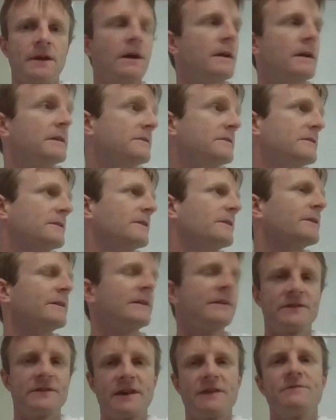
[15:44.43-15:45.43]
It's 0
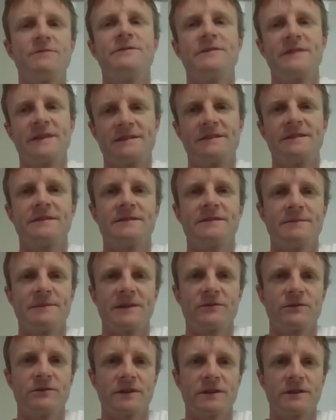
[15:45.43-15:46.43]
because f is
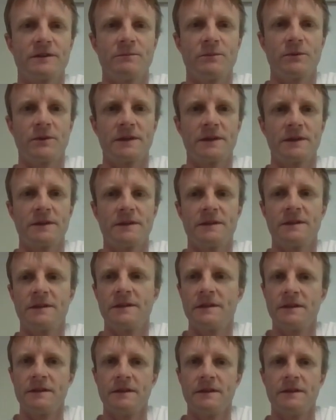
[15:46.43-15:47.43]
antisymmetric. Good point.
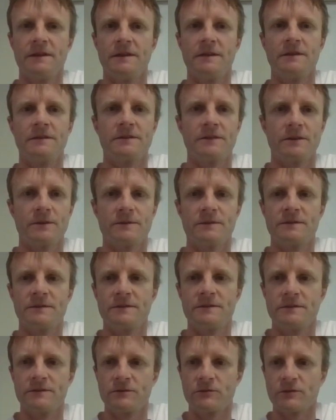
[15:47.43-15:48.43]
So
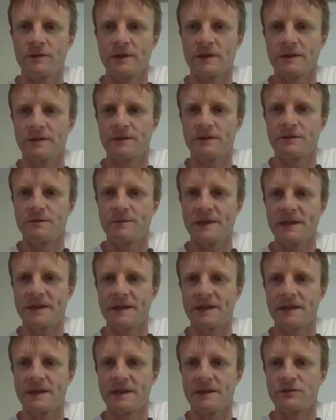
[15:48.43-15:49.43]
strictly
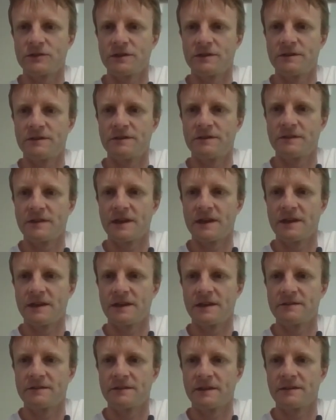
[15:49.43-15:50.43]
speaking, I should say
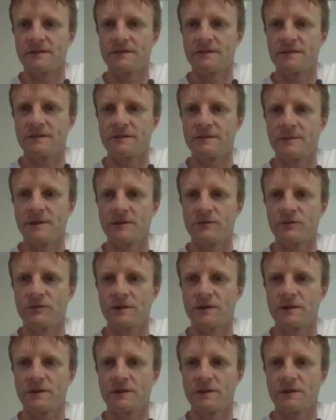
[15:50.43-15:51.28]
it's antisymmetric.